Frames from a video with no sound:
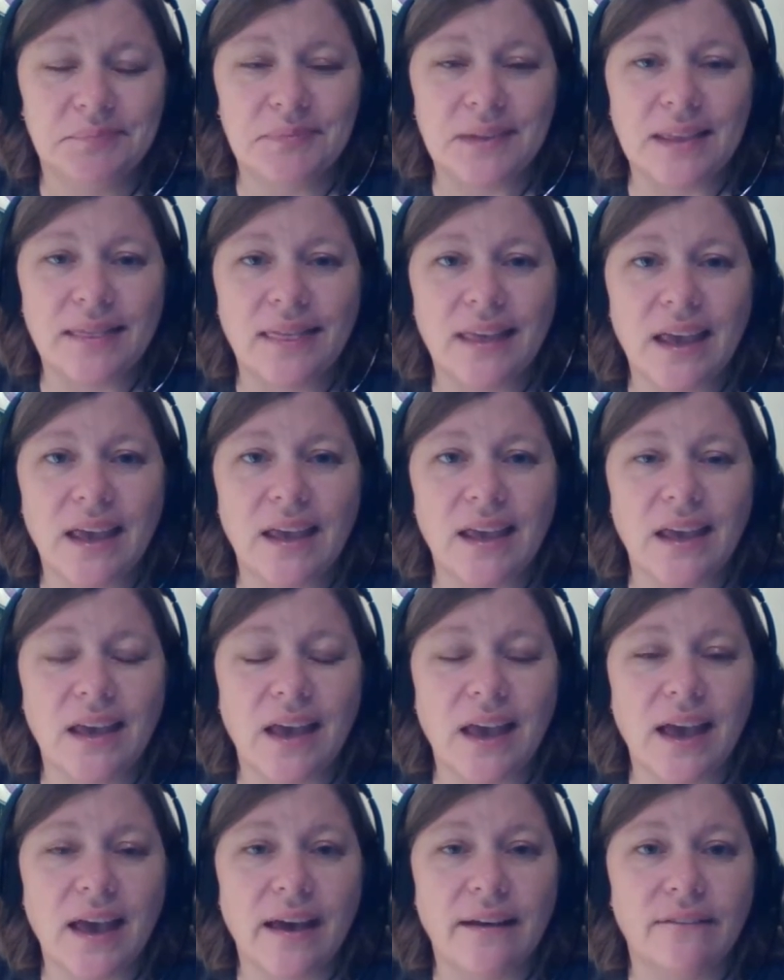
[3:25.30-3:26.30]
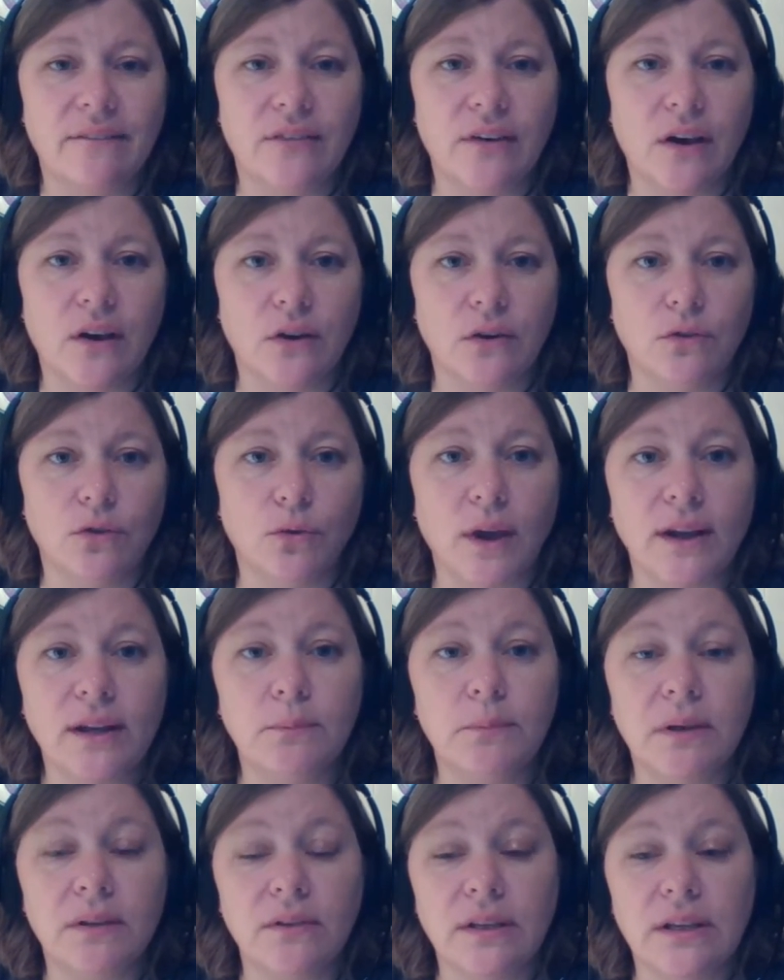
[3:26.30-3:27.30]
they have a great
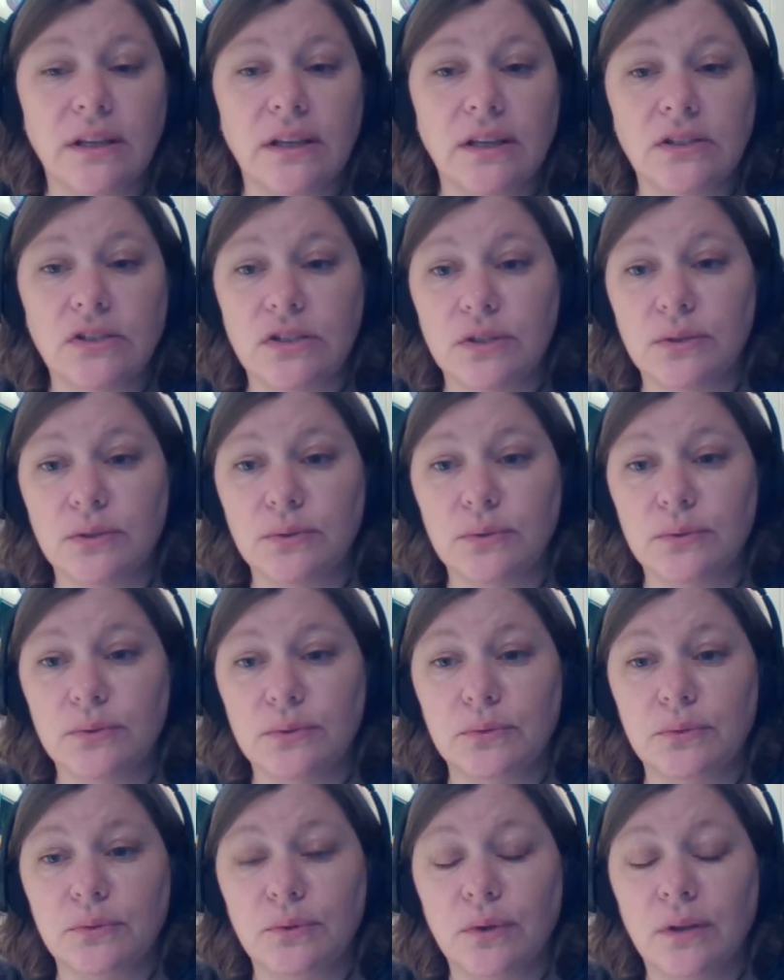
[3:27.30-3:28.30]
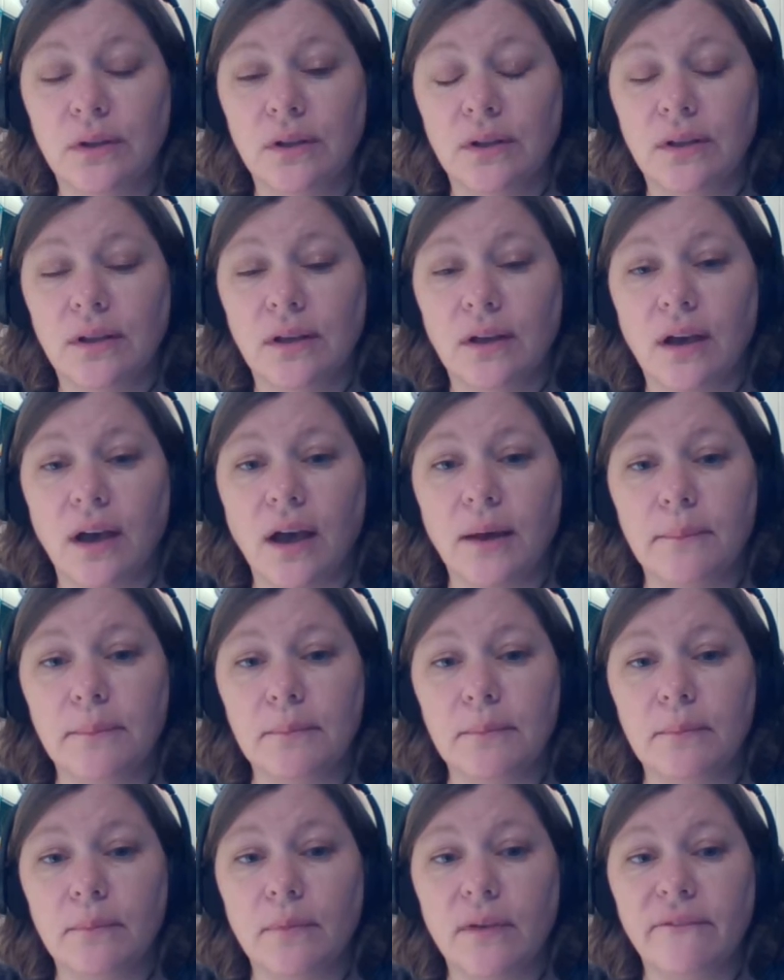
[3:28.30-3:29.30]
ability to
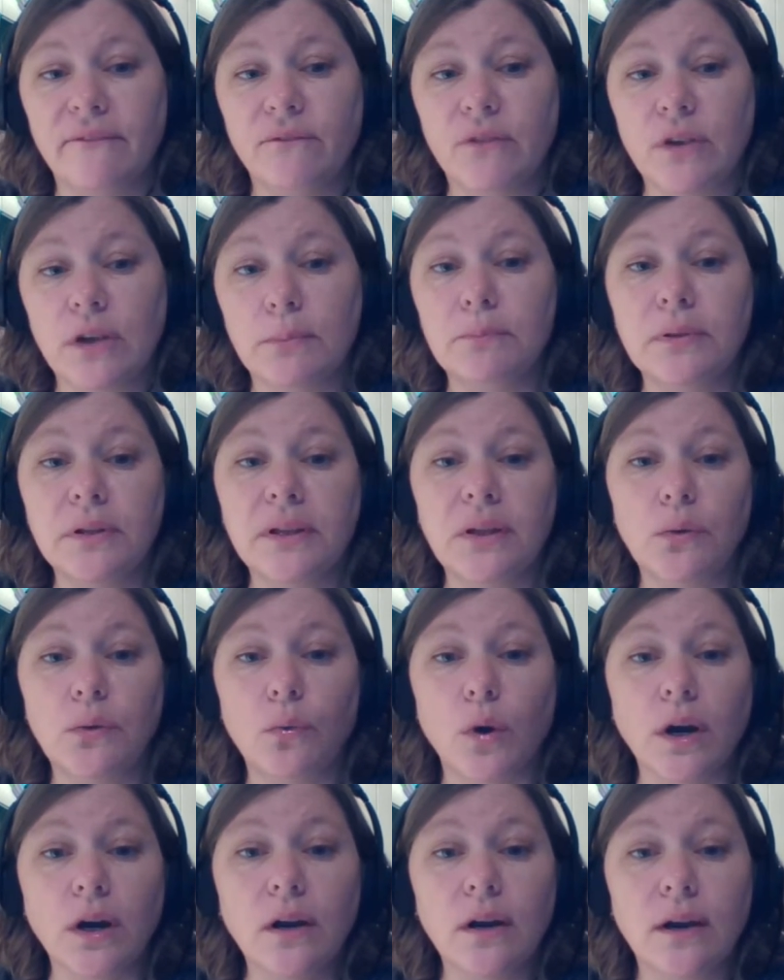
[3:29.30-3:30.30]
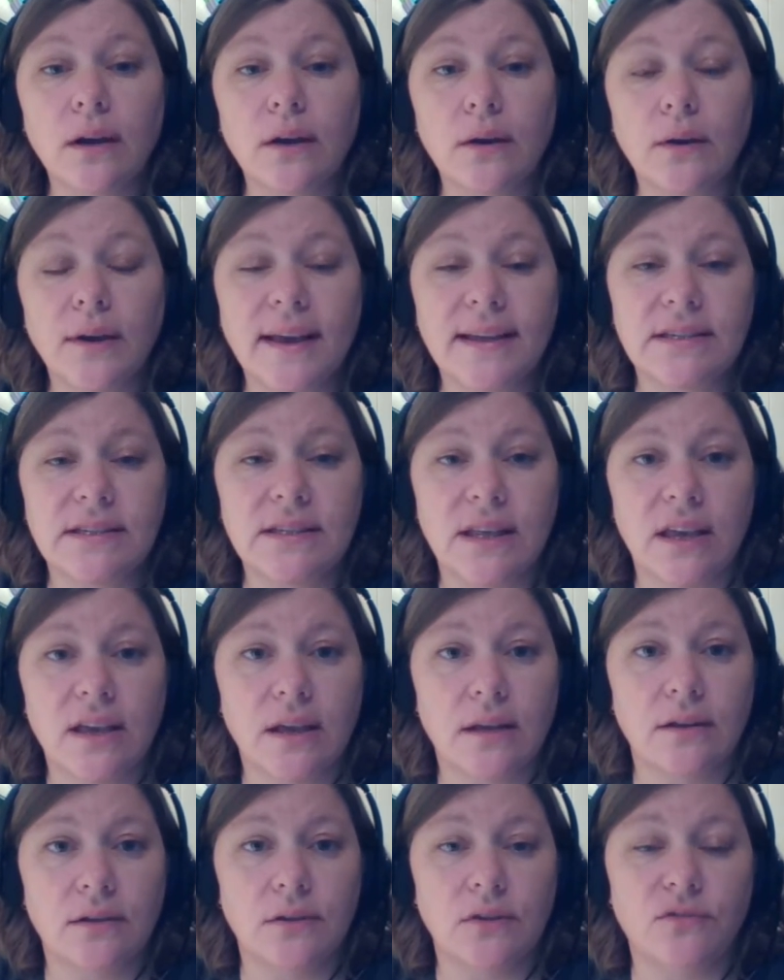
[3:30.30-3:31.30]
complete work because they
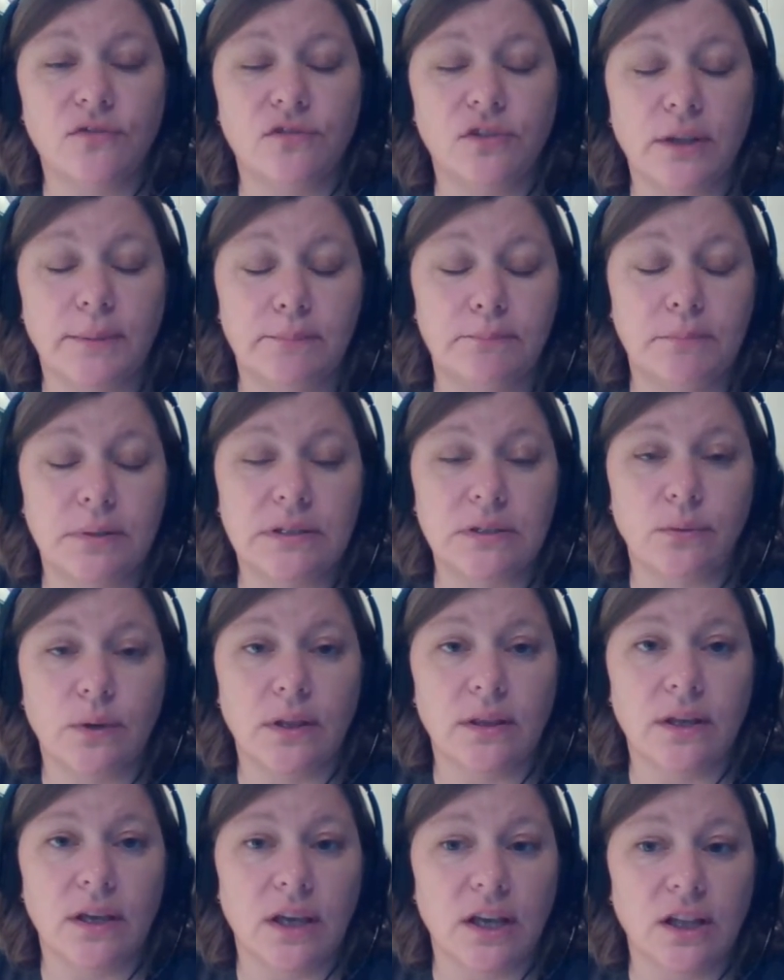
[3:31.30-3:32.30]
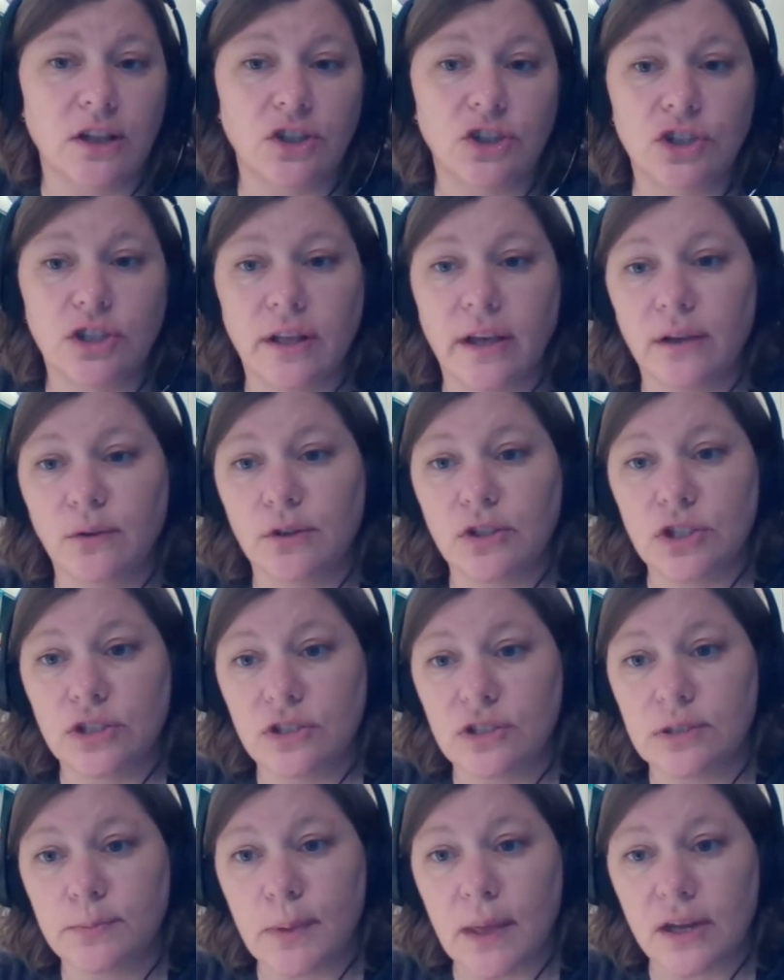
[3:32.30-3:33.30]
can flip between the English language and
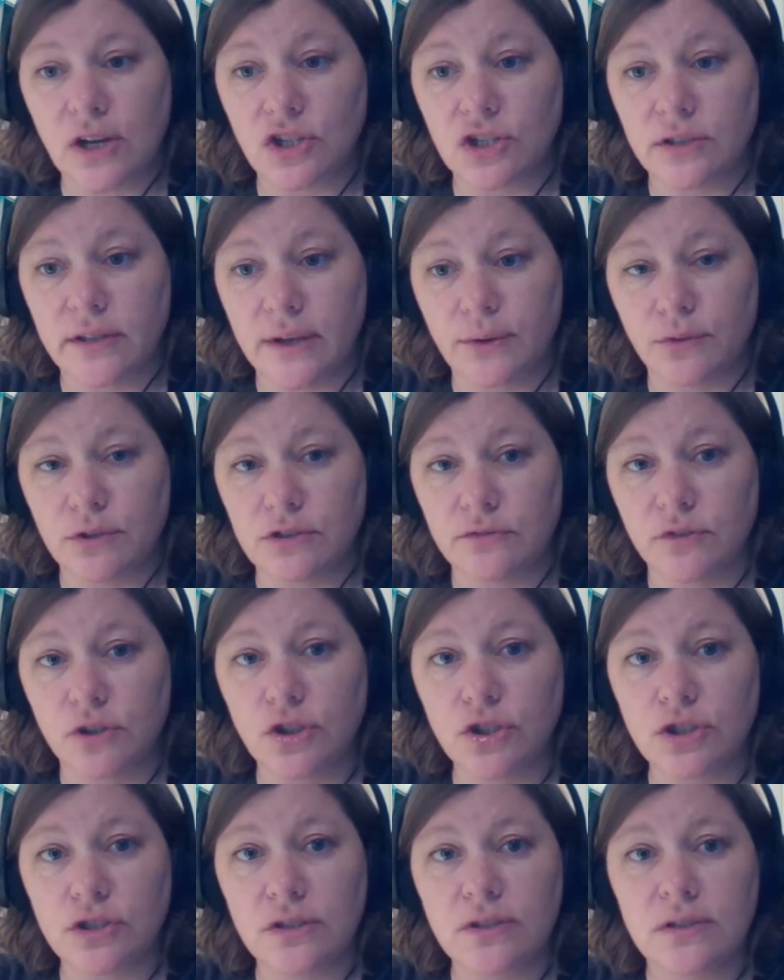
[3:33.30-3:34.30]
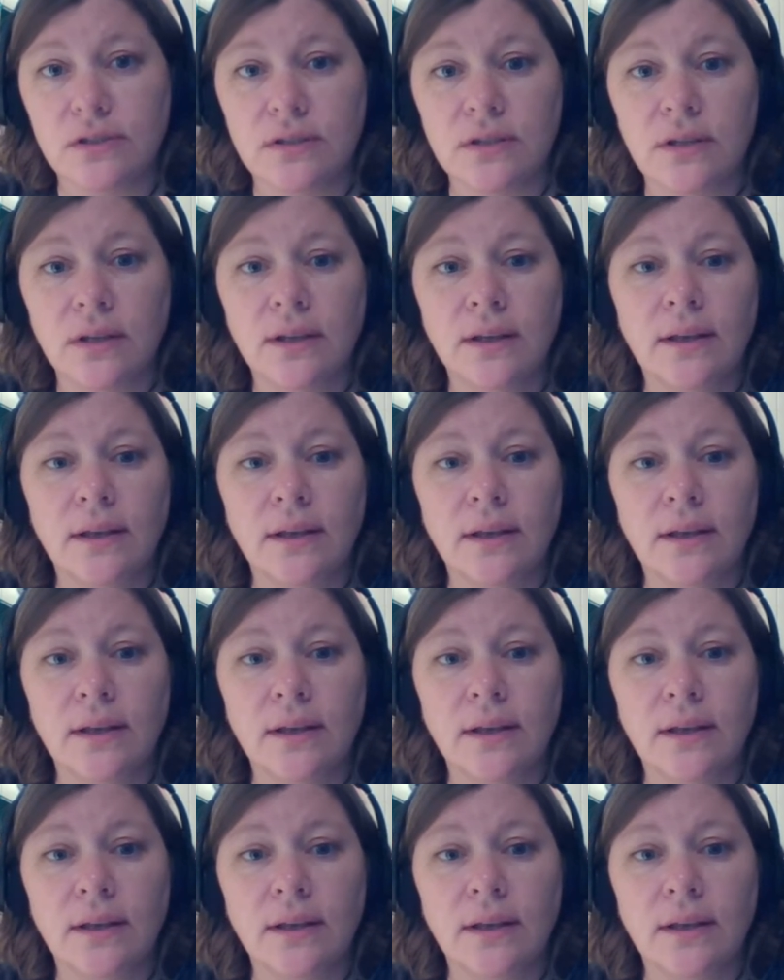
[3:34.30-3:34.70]
the Spanish language versions.